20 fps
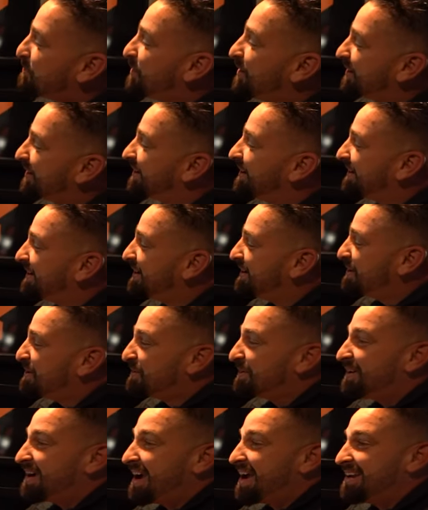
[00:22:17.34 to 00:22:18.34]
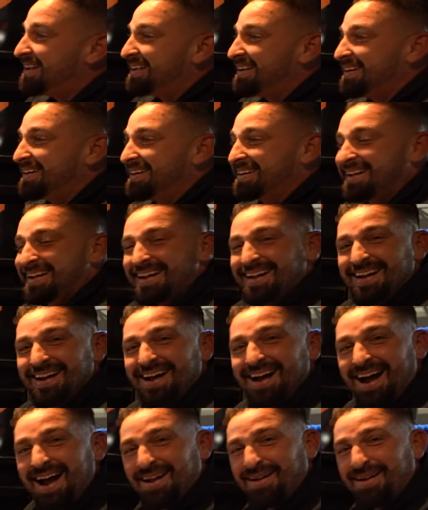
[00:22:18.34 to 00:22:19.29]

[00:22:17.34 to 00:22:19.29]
We're we're out of here. Awesome, mate.